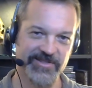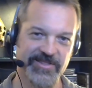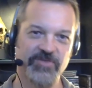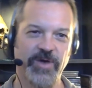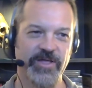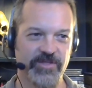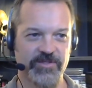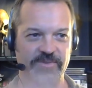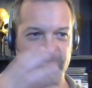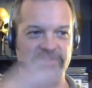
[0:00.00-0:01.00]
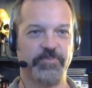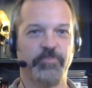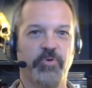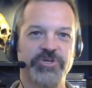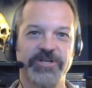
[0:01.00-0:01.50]
That's why they're
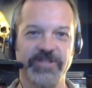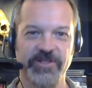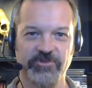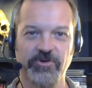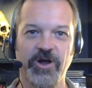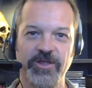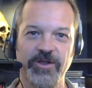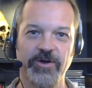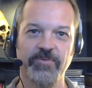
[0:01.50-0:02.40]
disproportionately strong,